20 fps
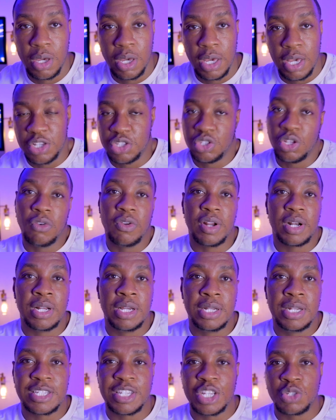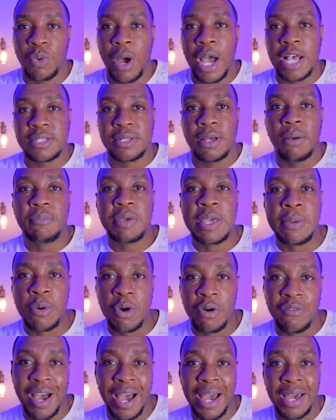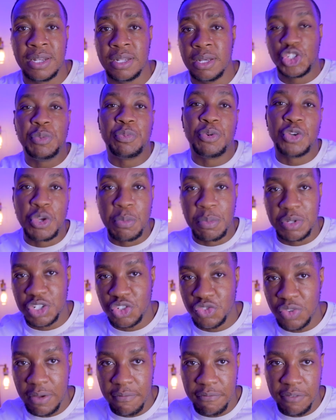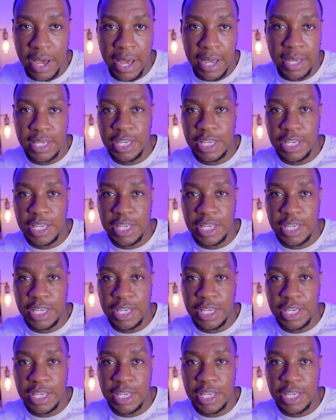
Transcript: Historically, this is why some people have had superhuman strength at